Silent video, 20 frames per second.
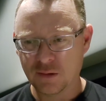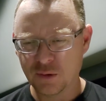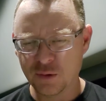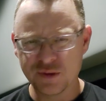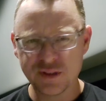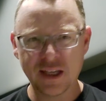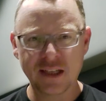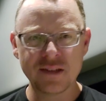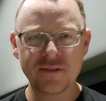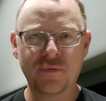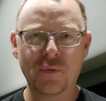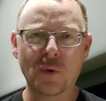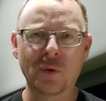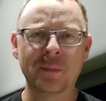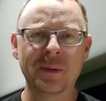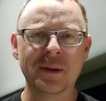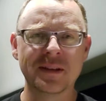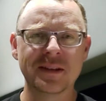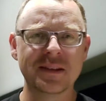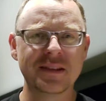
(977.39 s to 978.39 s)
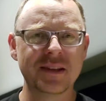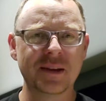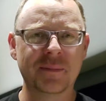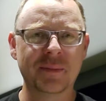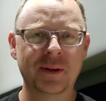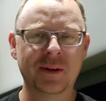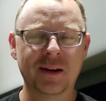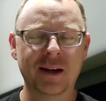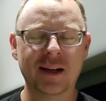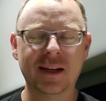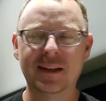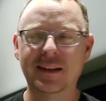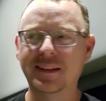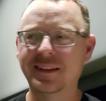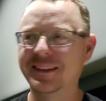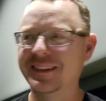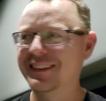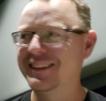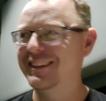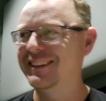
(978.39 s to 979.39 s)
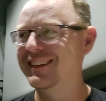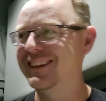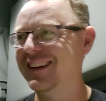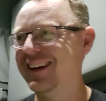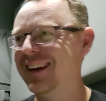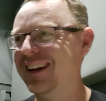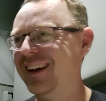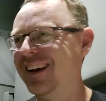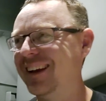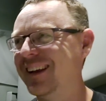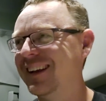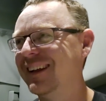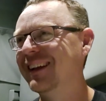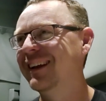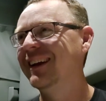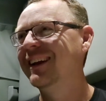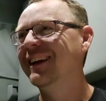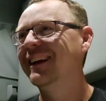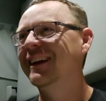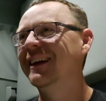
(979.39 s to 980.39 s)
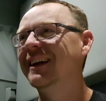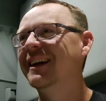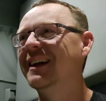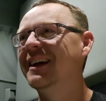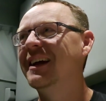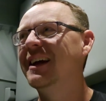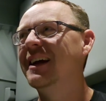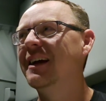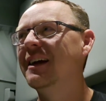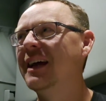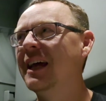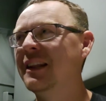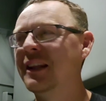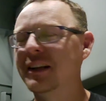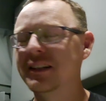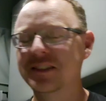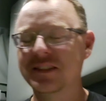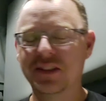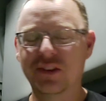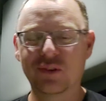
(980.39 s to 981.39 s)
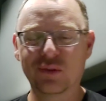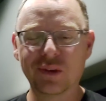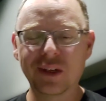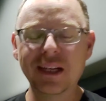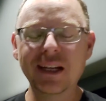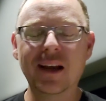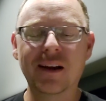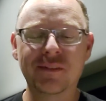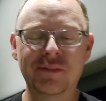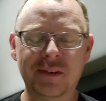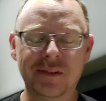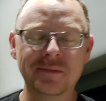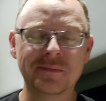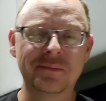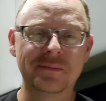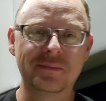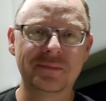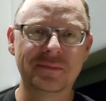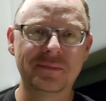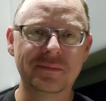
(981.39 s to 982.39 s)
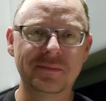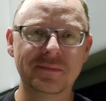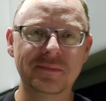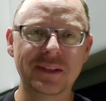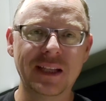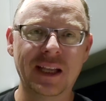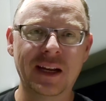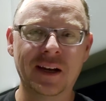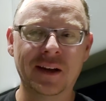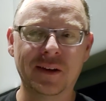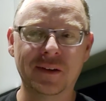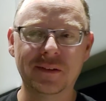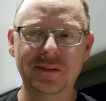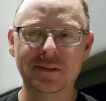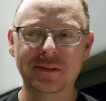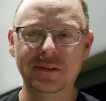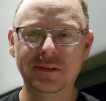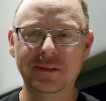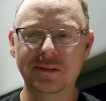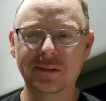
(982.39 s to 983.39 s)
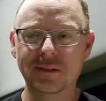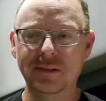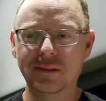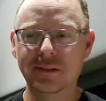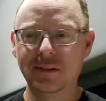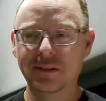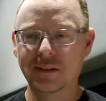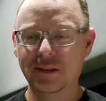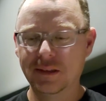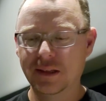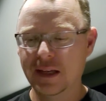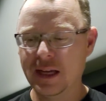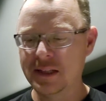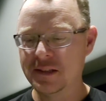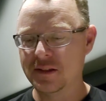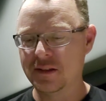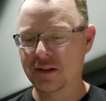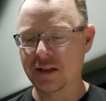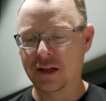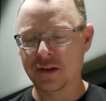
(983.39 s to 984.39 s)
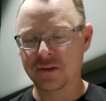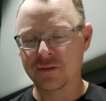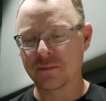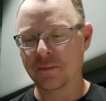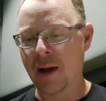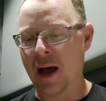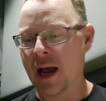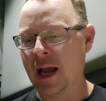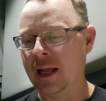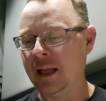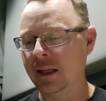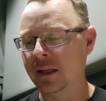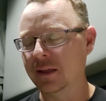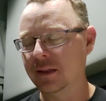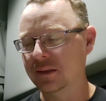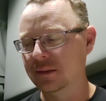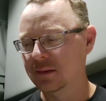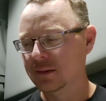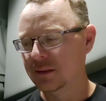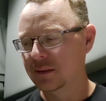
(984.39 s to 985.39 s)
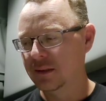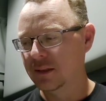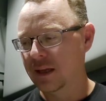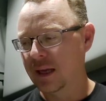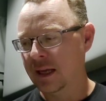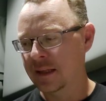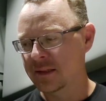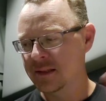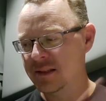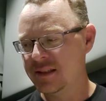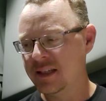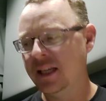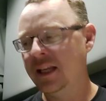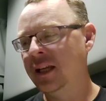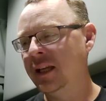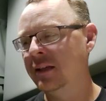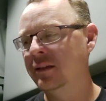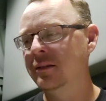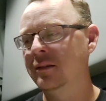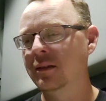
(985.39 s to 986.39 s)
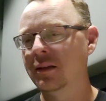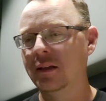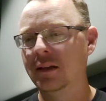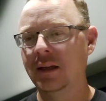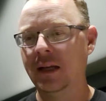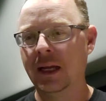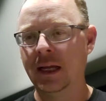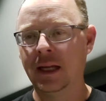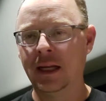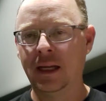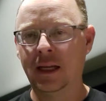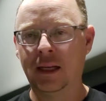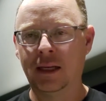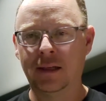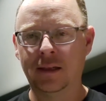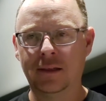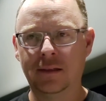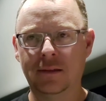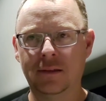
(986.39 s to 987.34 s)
Who says 4 Mississippi, right? And there's 3 of them, you know. There's Mike and Sid and